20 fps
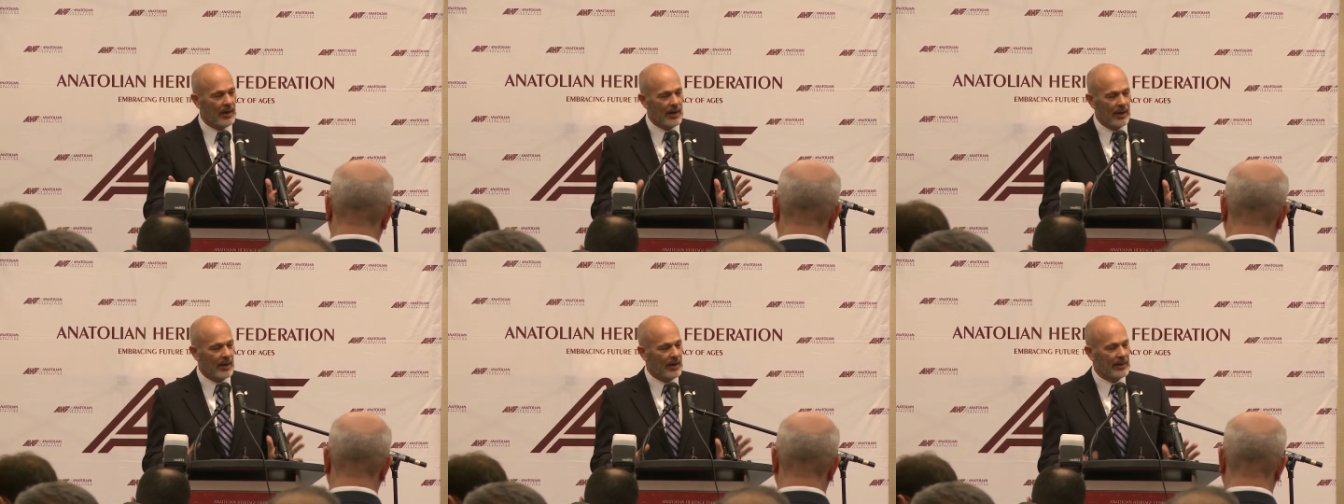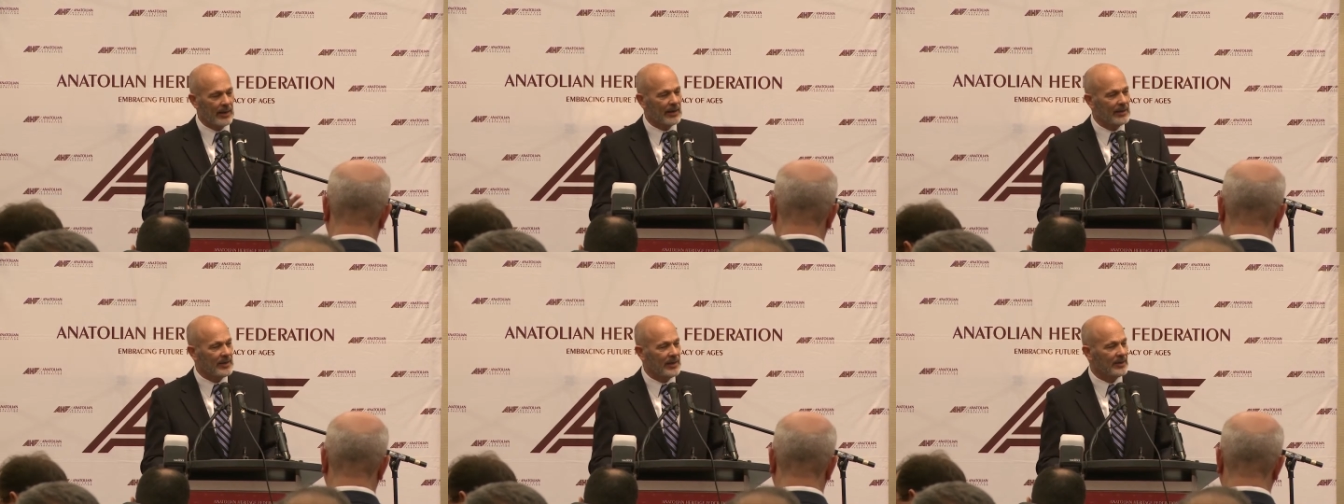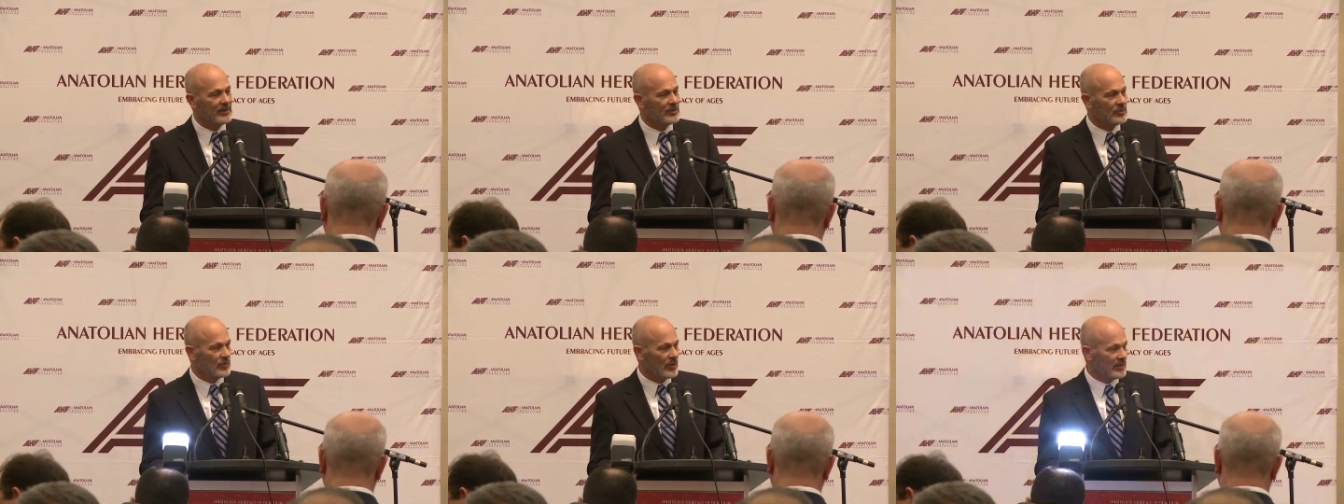I, I
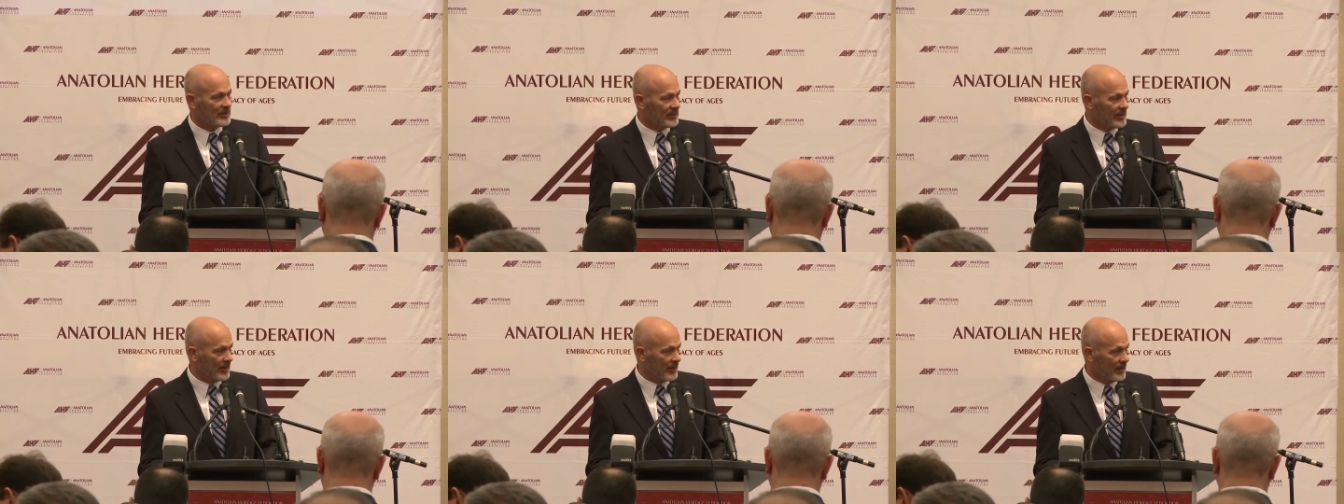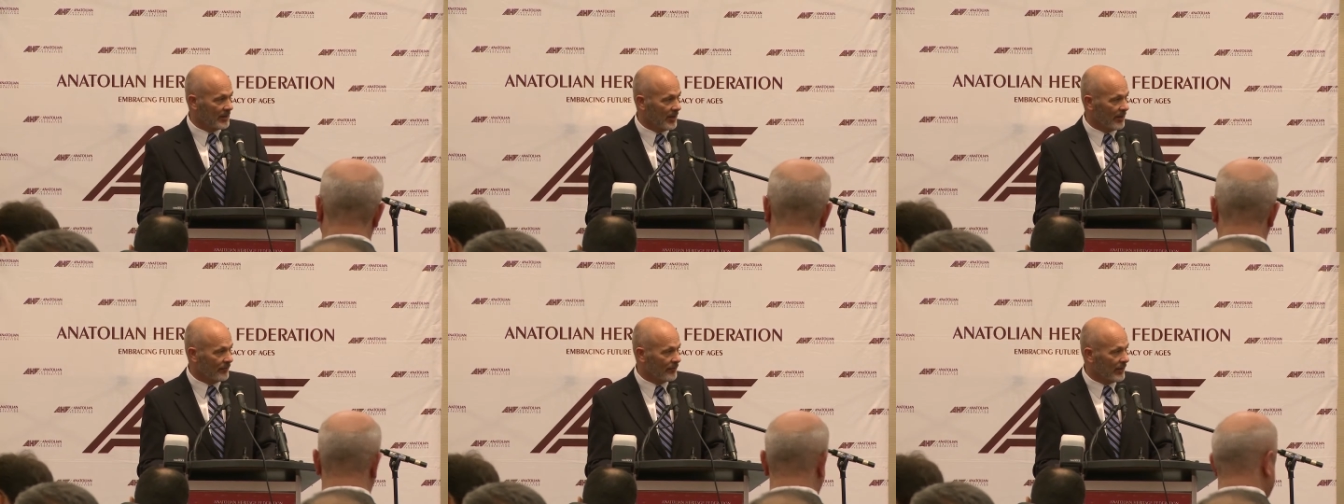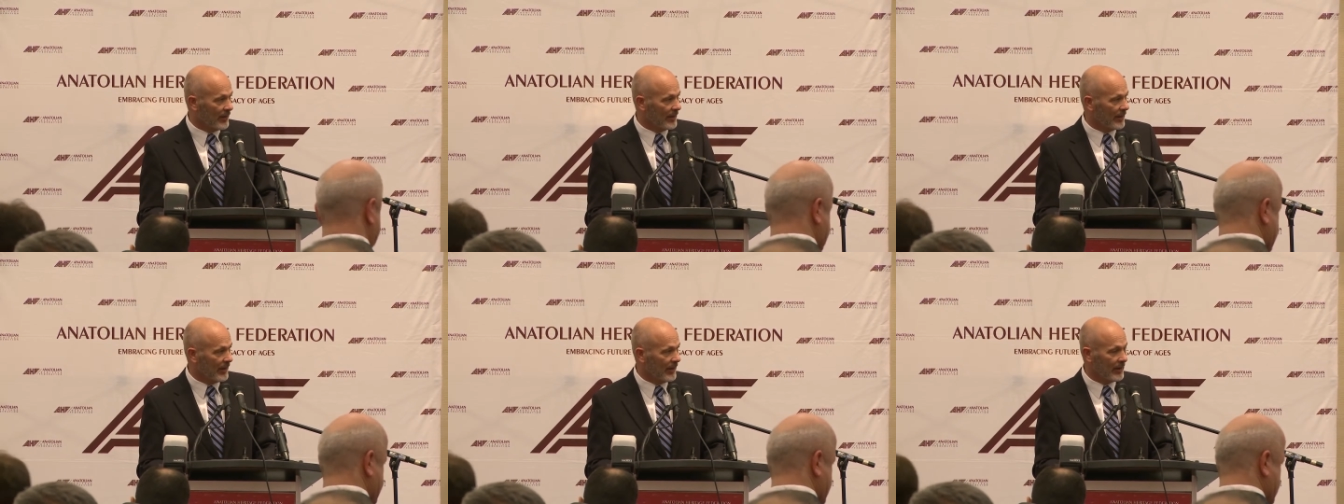can't stress that enough.
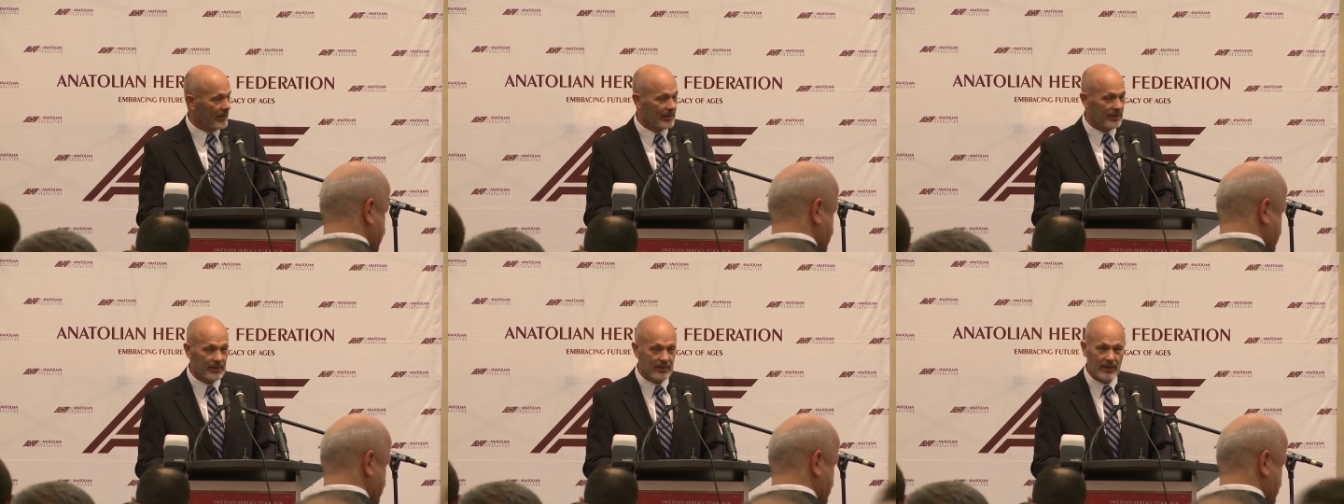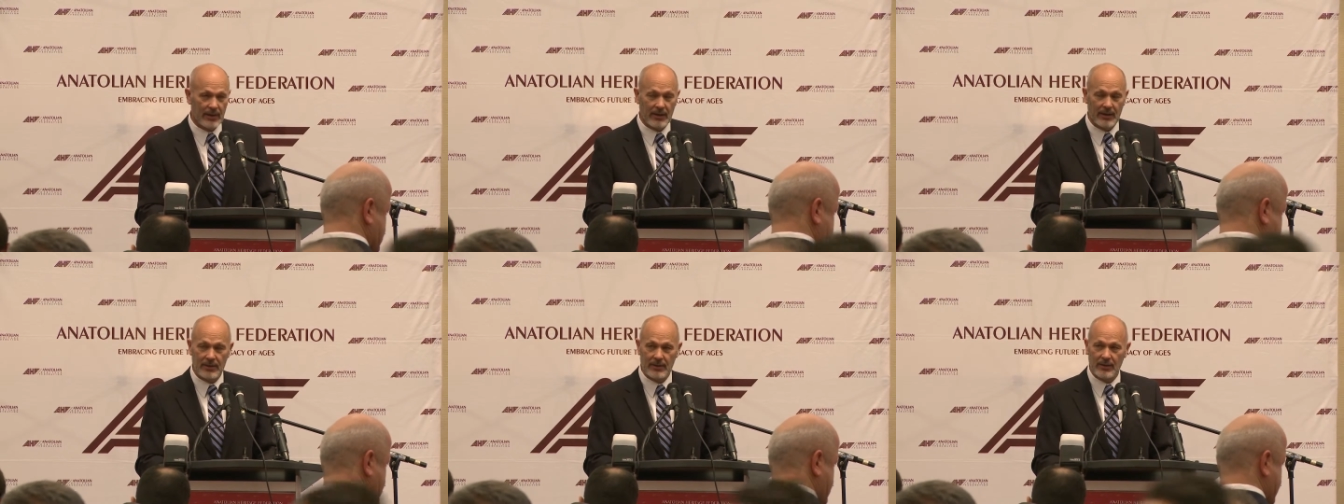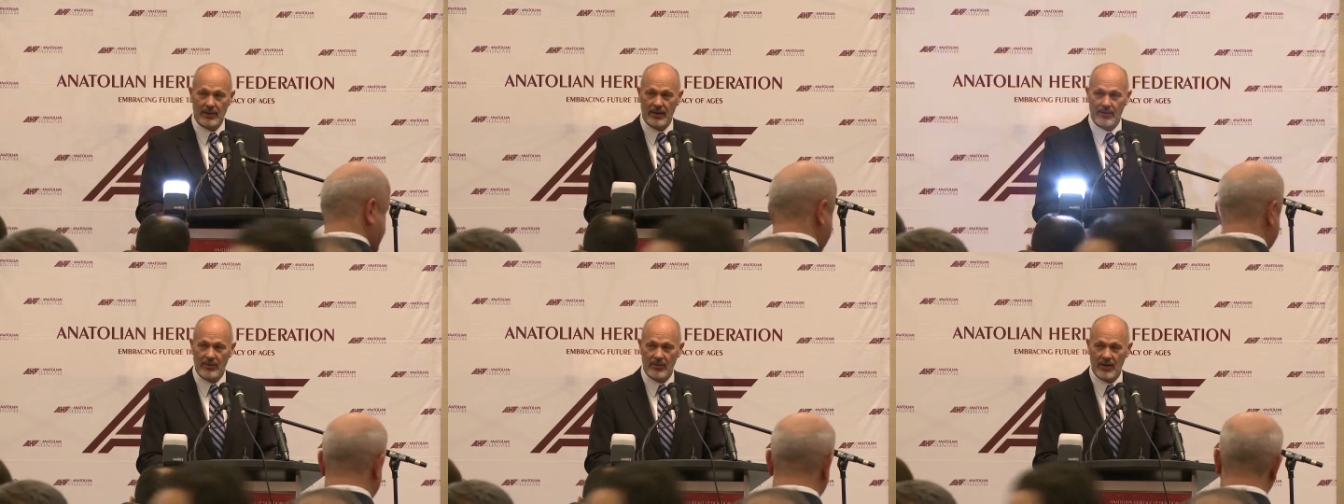I, I,
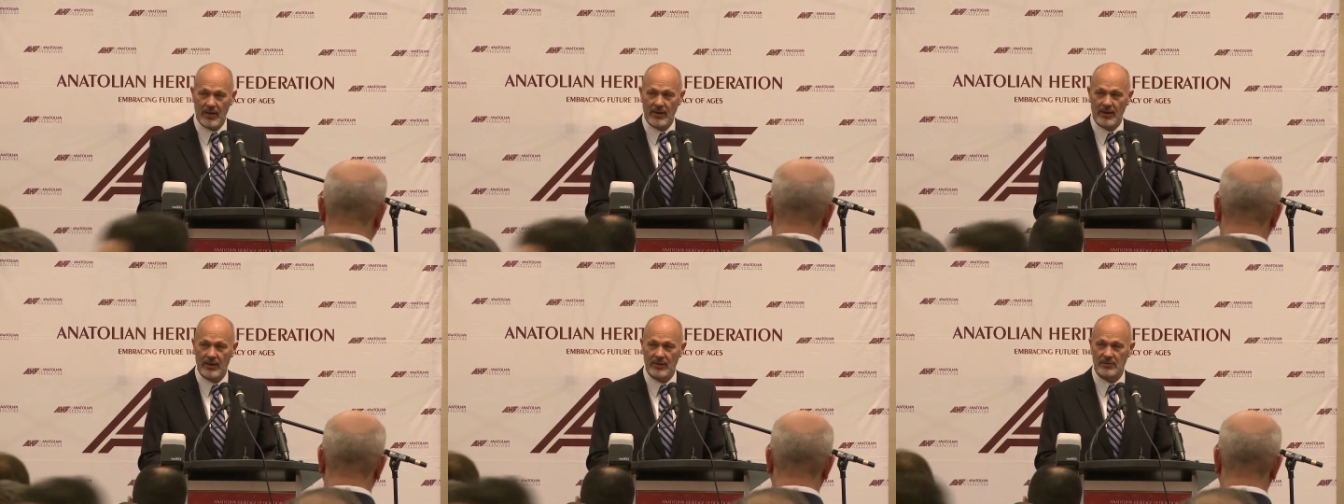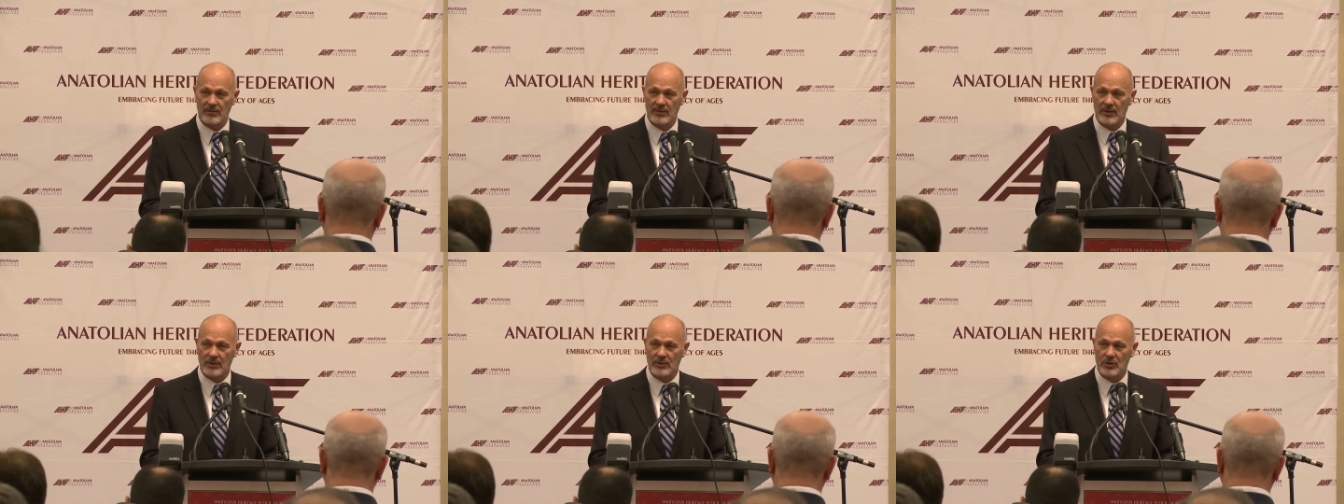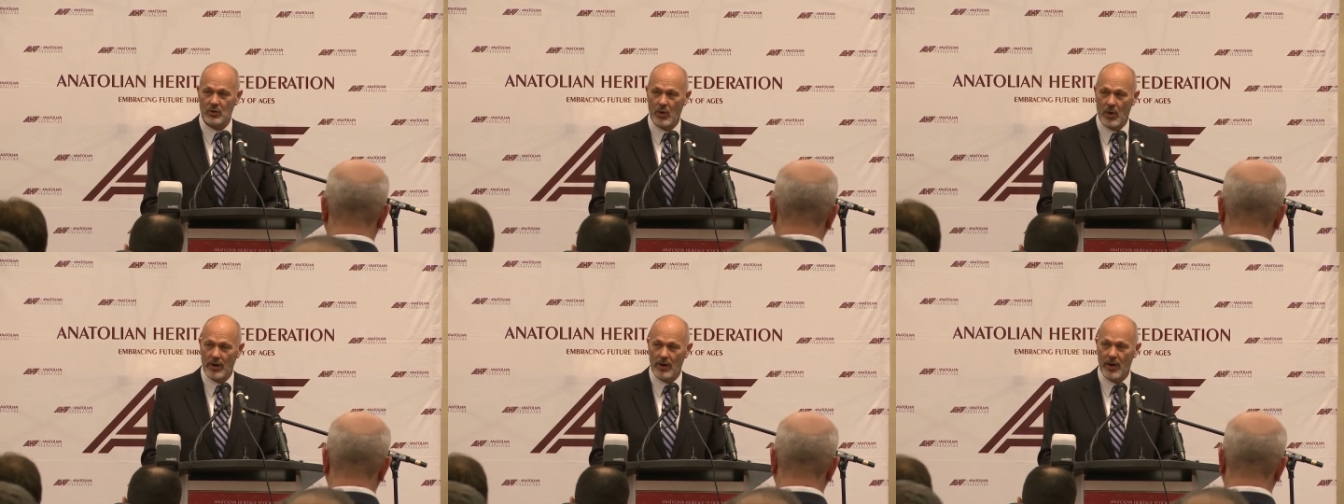I think it's it's
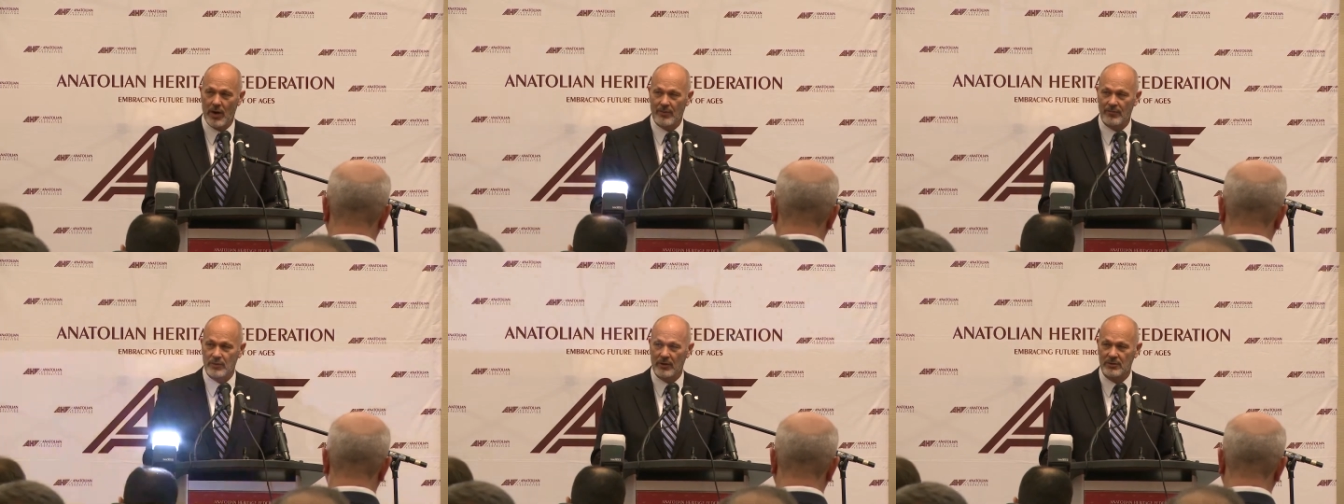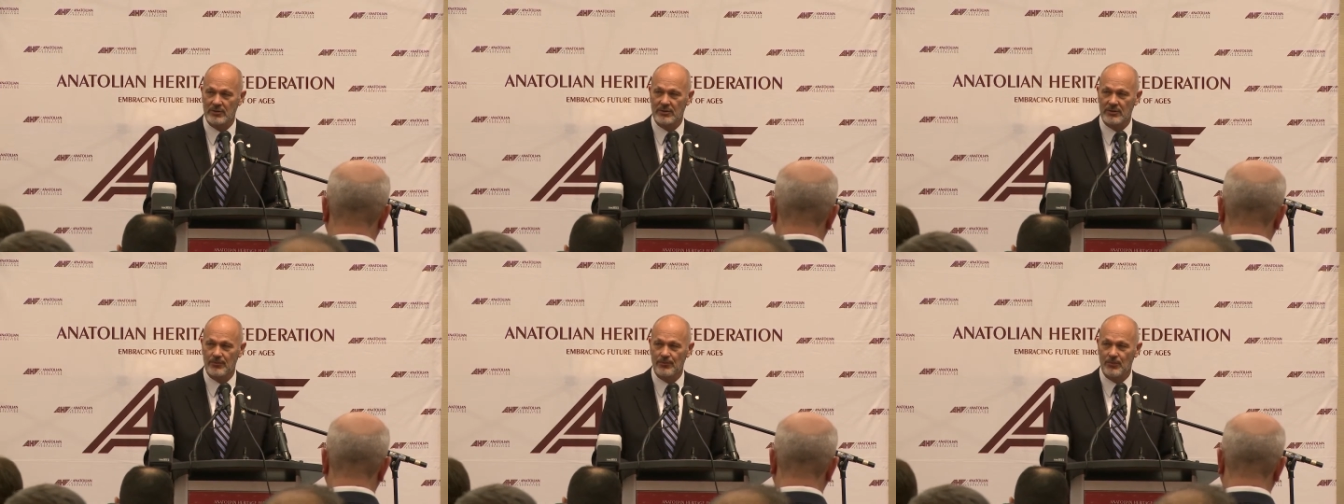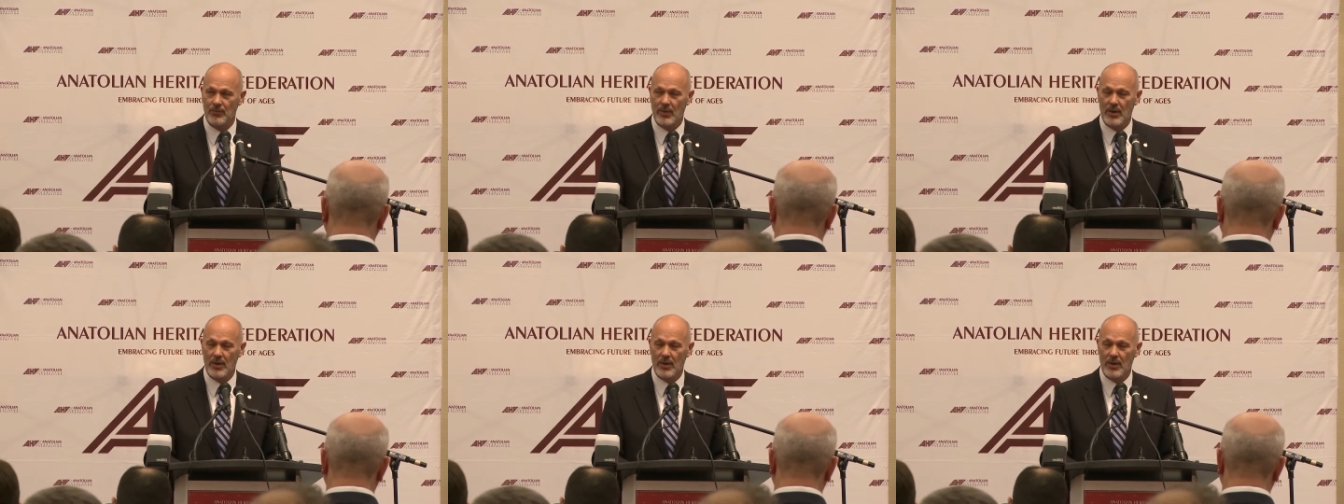quite obvious